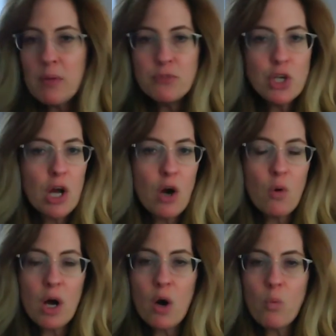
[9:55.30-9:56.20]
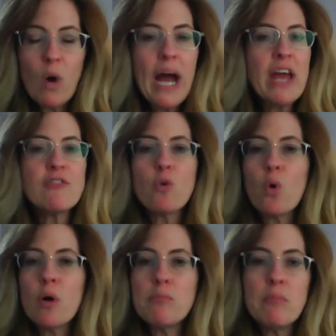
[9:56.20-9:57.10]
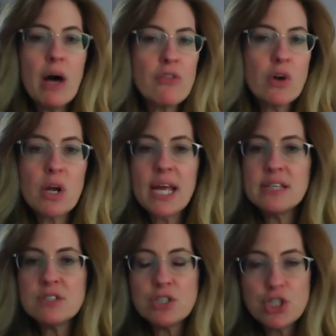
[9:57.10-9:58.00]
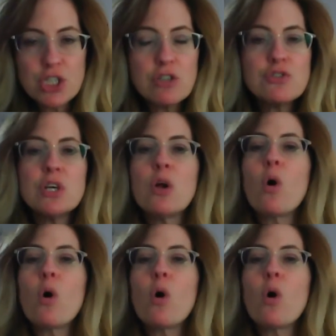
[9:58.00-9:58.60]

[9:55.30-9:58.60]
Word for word: you know a wife or mother against the children